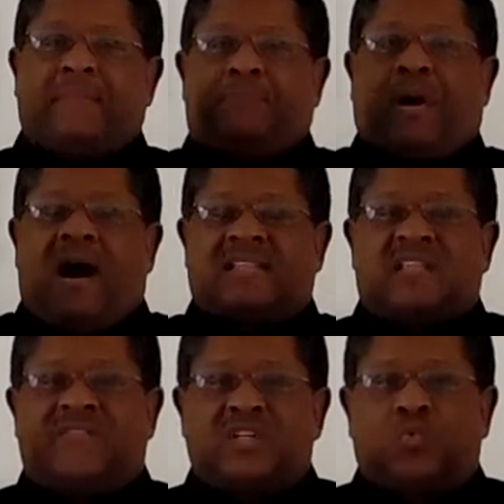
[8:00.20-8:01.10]
make
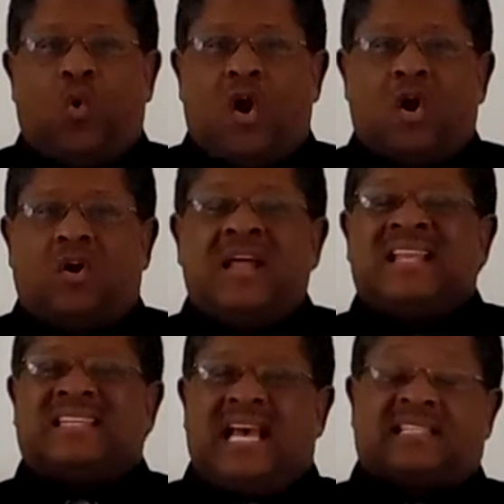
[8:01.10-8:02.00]
parts of this world
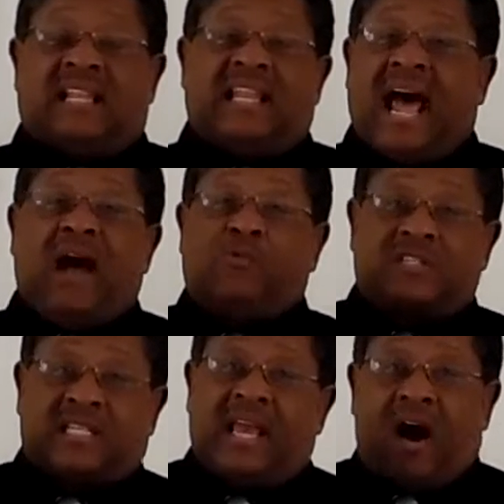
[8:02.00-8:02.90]
desolate. I
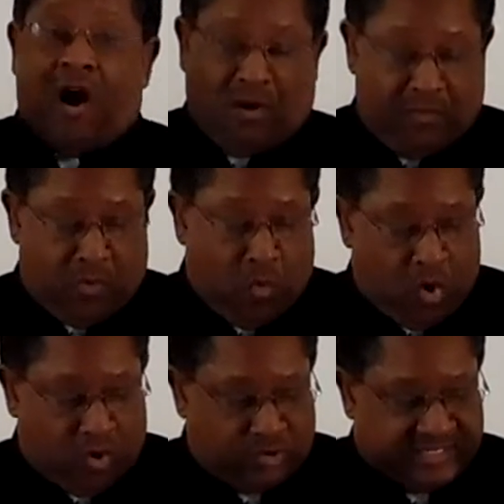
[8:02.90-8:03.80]
will say all of the
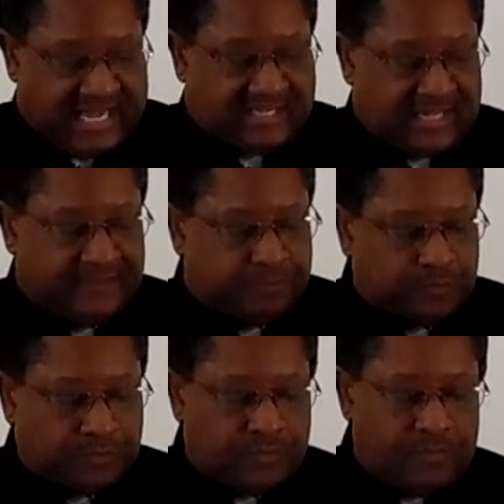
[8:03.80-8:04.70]
world desolate.
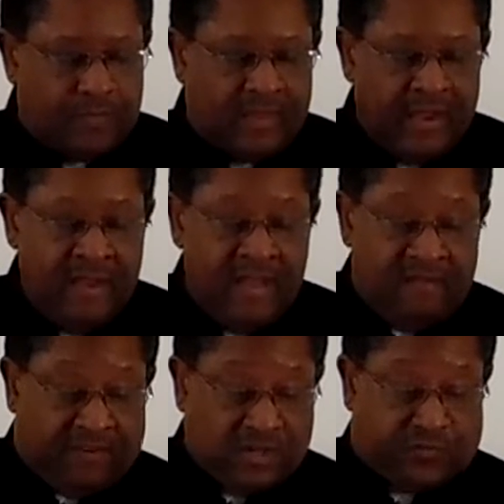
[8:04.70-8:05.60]

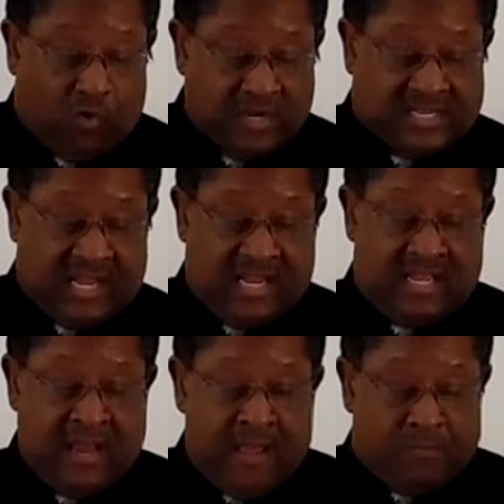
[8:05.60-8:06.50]
Verse
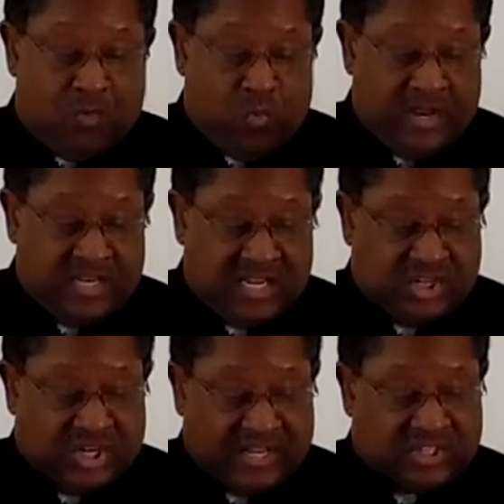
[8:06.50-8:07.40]
fourteen, but when ye
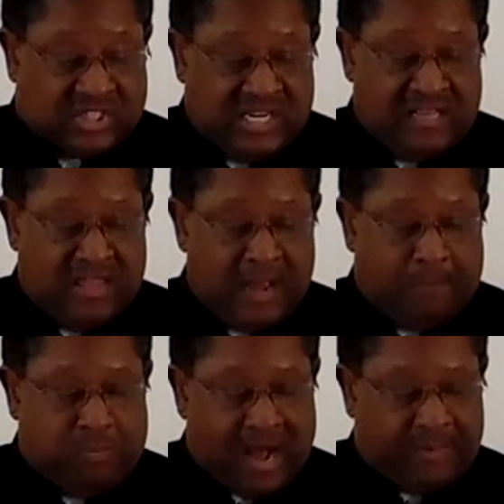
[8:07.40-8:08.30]
shall see
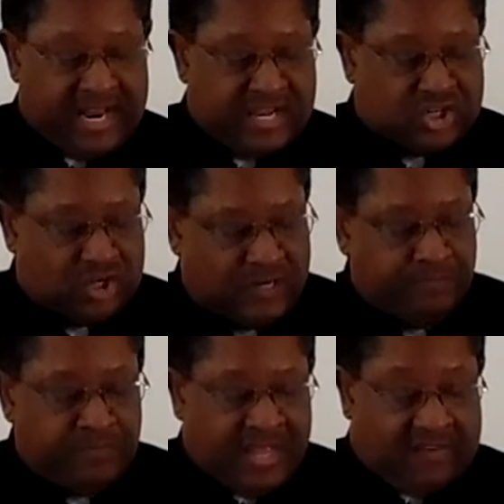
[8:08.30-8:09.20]
the
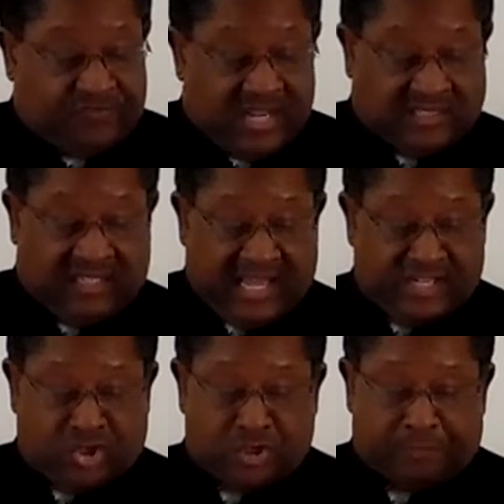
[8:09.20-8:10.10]
abomination of
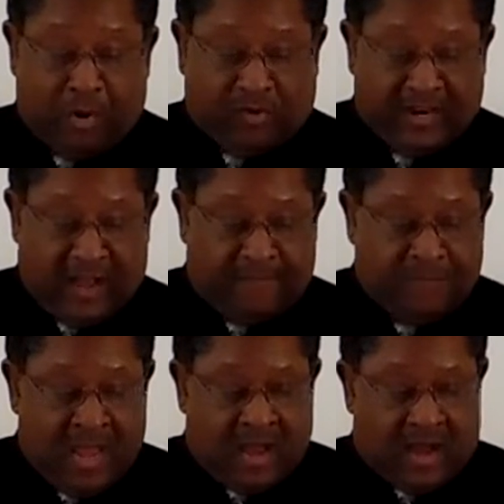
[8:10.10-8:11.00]
desolation spoken
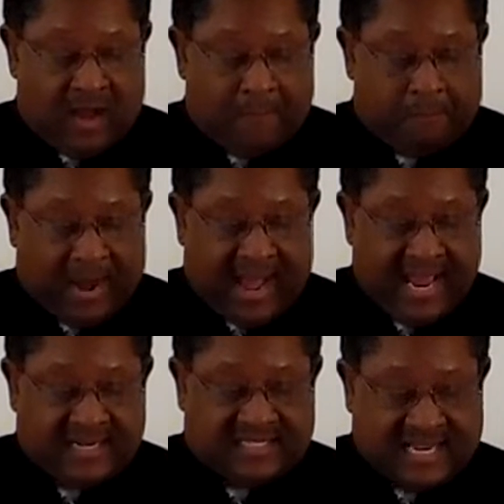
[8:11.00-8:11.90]
of uh,
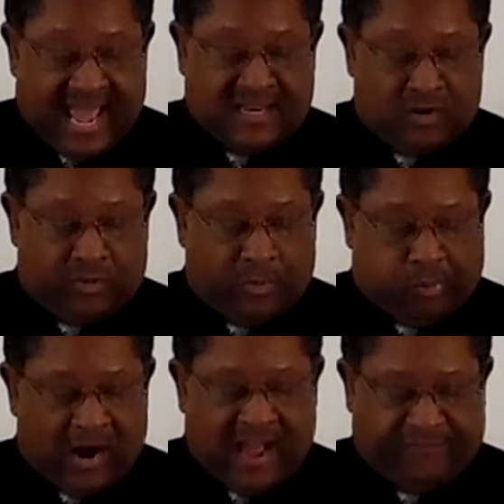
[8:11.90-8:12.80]
by Daniel the
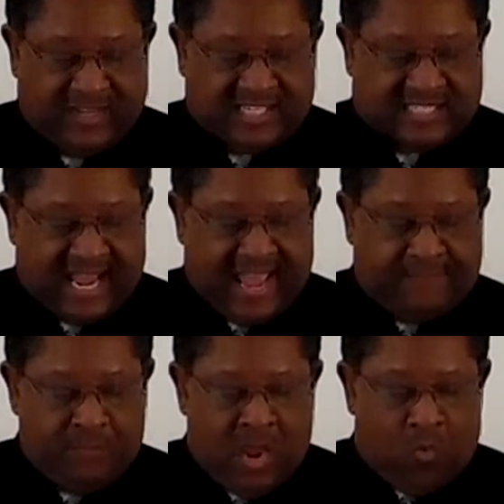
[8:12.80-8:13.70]
prophet,
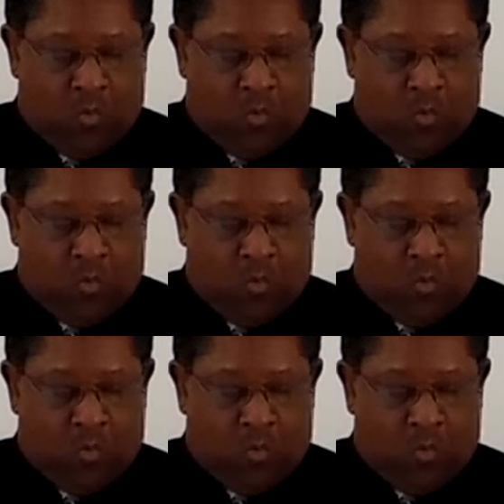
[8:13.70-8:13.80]
stand